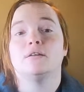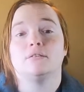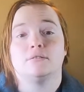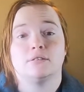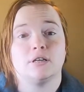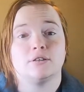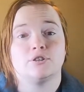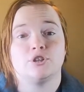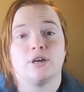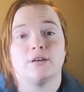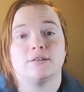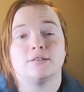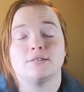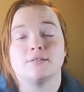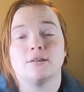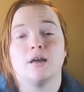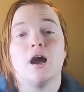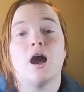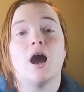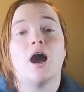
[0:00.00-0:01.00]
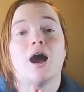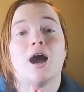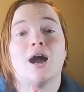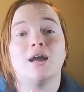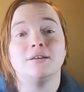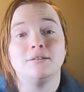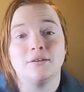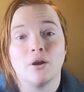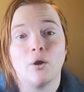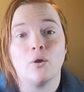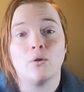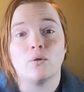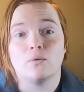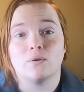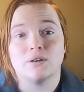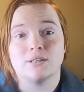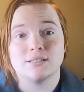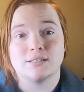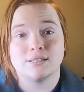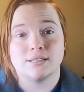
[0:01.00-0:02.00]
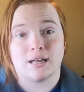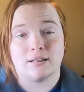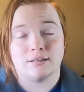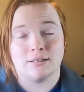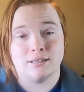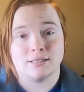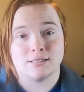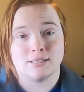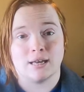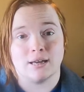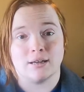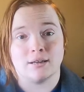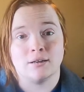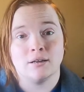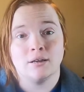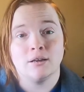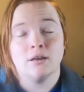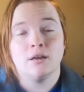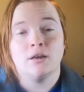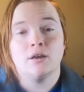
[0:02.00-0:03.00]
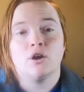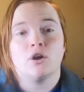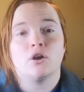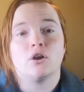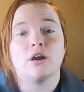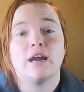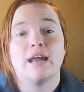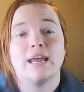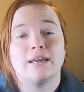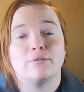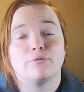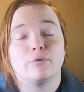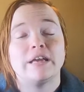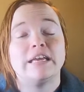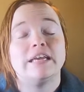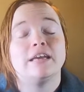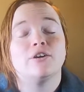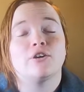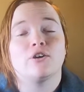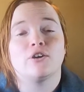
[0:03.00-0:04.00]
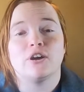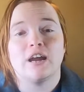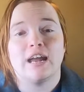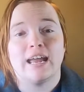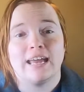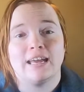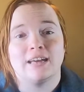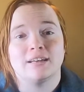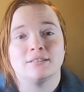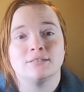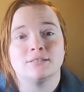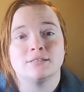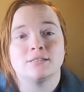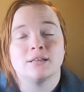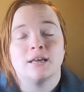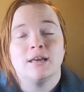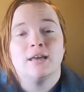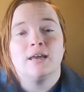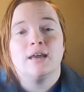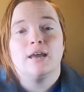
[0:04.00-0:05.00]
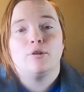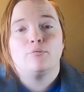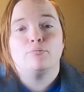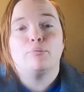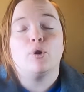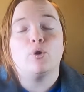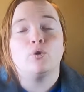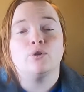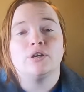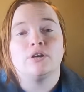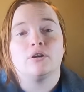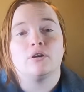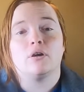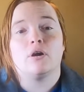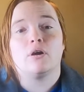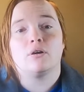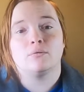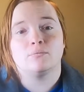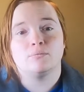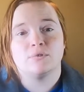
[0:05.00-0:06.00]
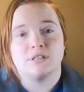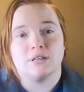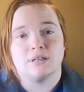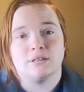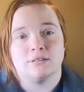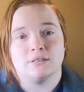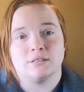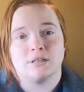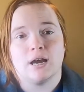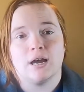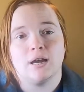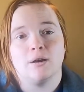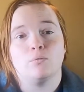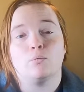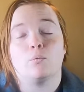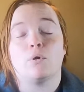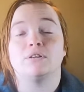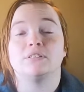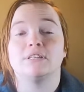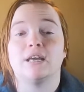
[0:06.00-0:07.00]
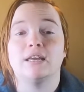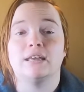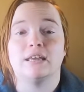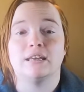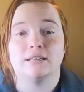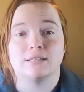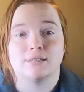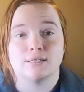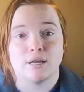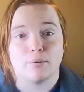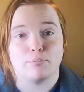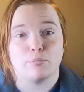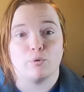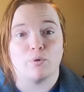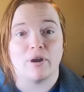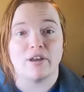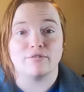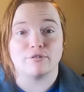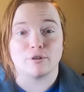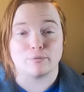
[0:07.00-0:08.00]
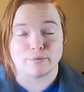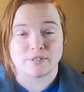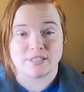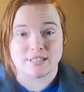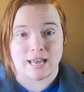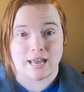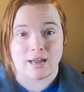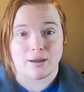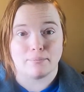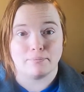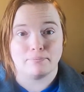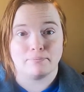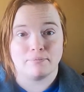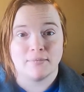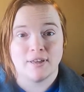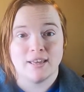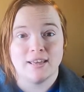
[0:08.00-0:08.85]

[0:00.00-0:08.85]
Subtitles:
Such as, I know, Sally said, her wringing her hands and pulling her arms in tight while taking a step away from Sam.